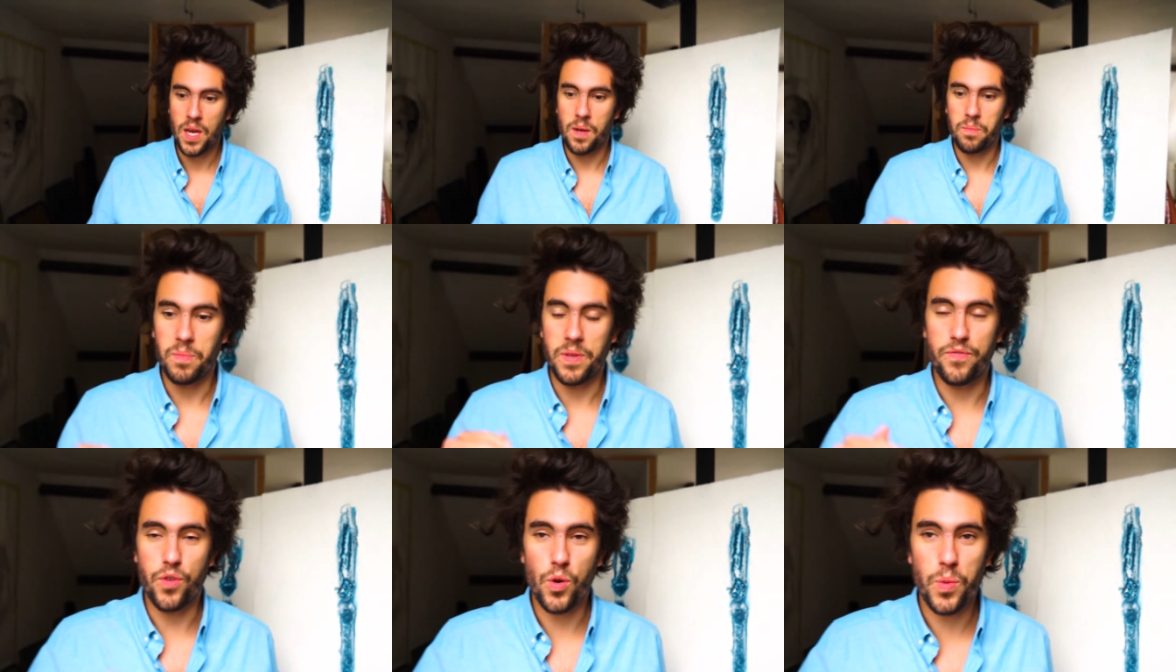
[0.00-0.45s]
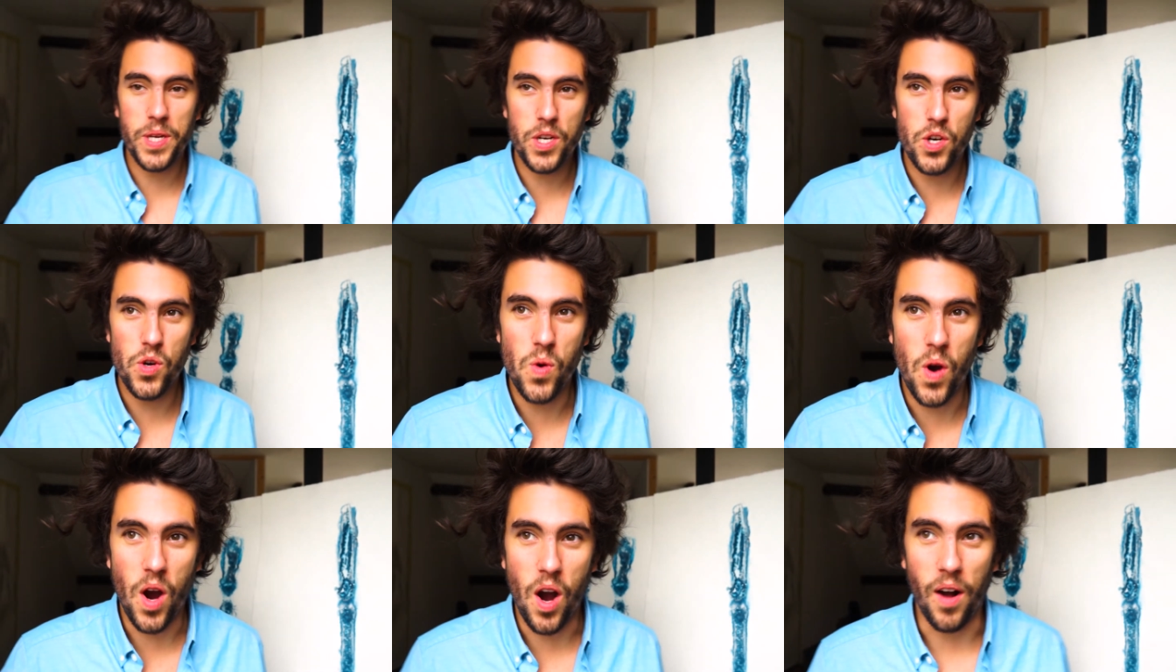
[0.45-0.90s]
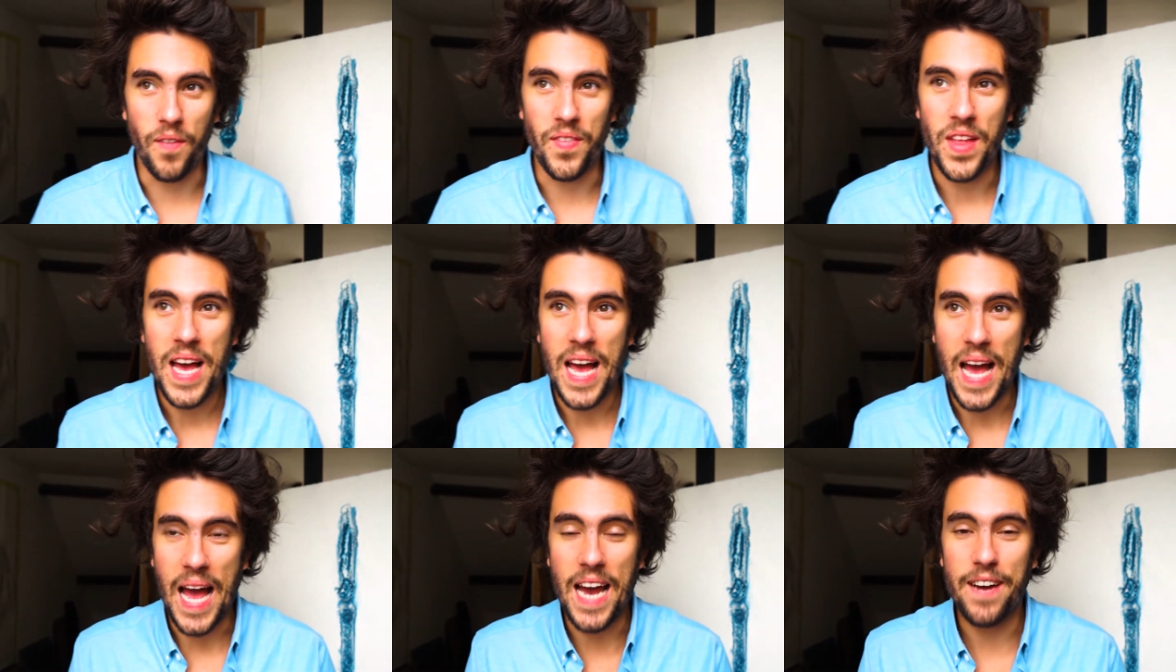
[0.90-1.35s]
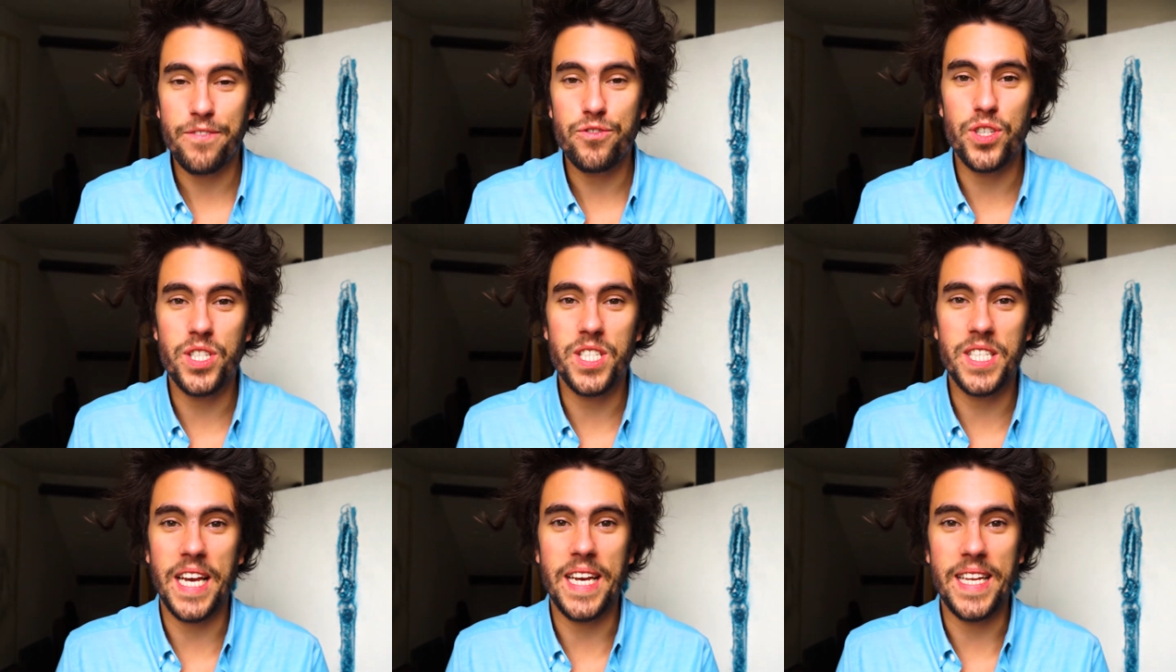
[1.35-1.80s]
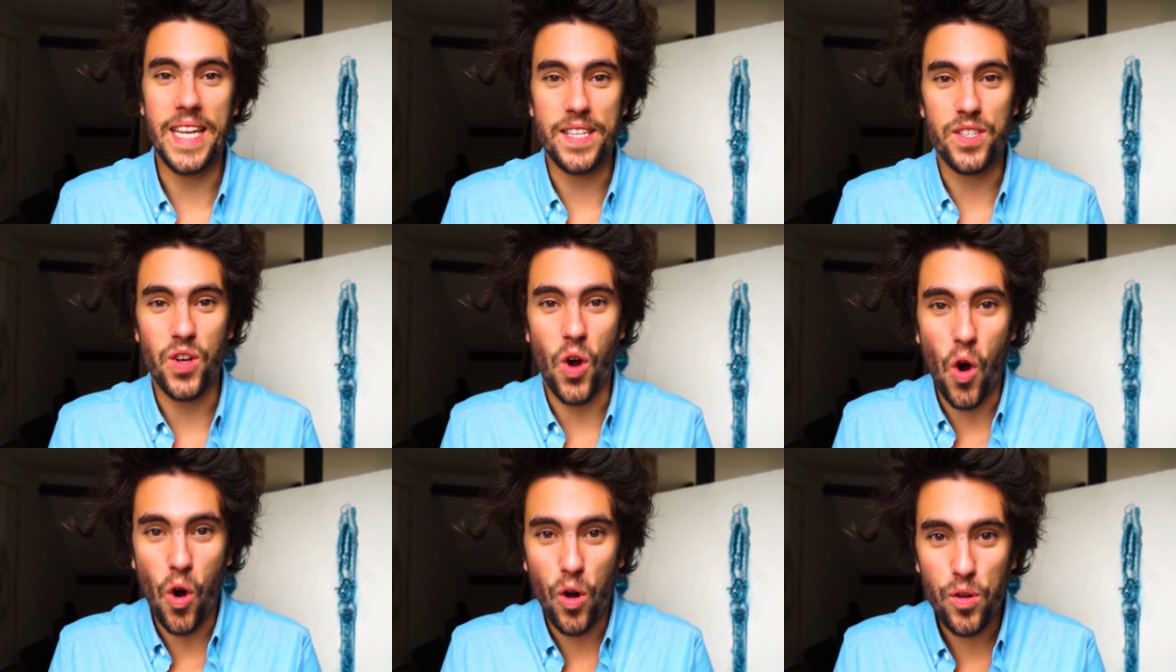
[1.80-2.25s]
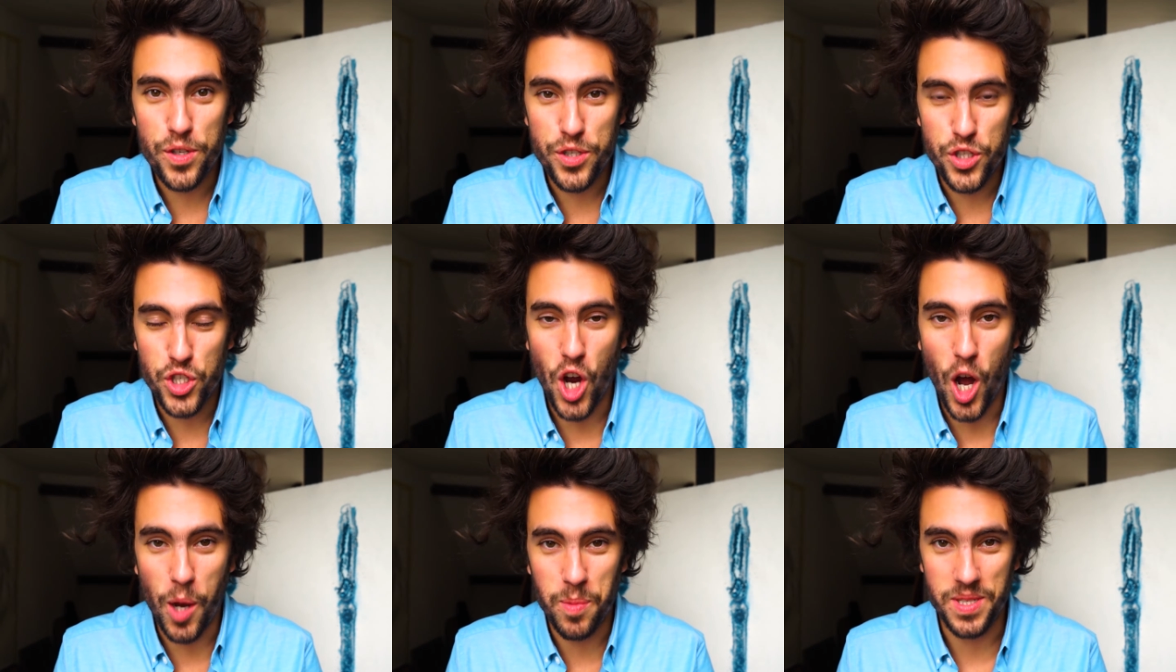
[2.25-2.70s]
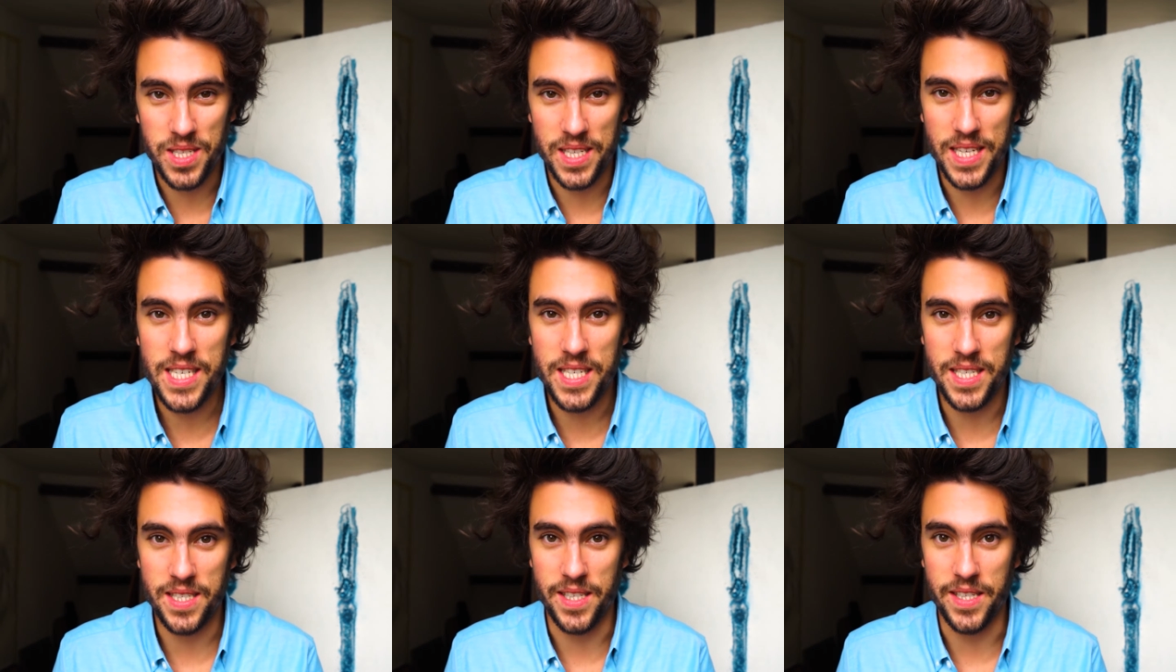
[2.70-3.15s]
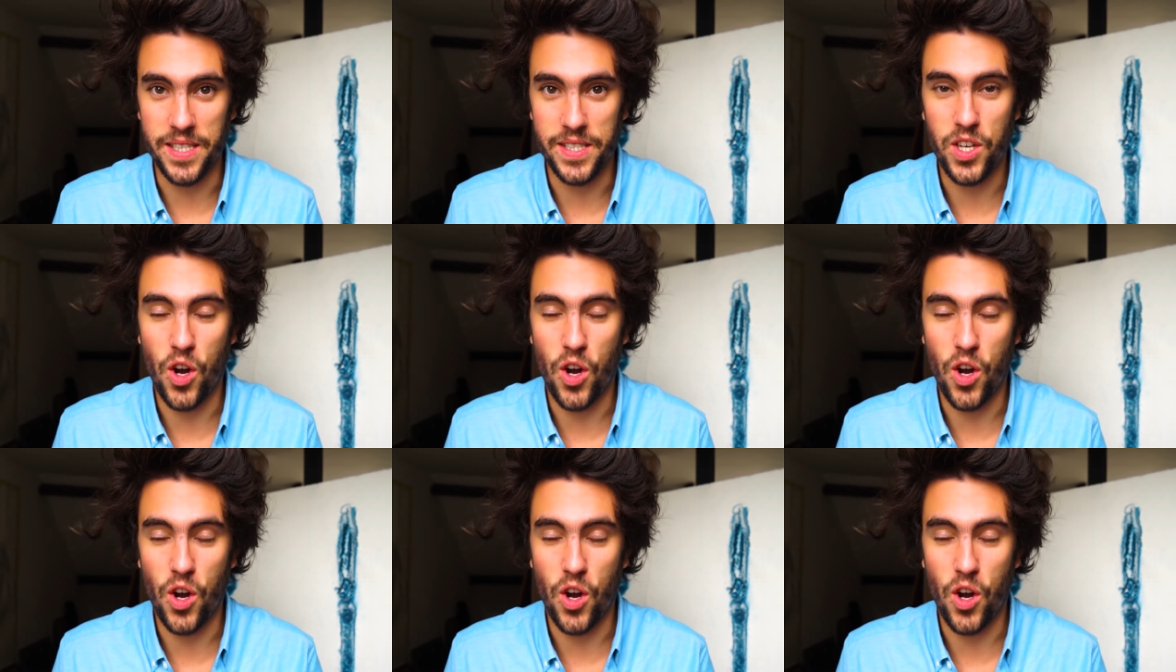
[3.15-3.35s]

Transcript: before we go on, I have to say that all the jobs listed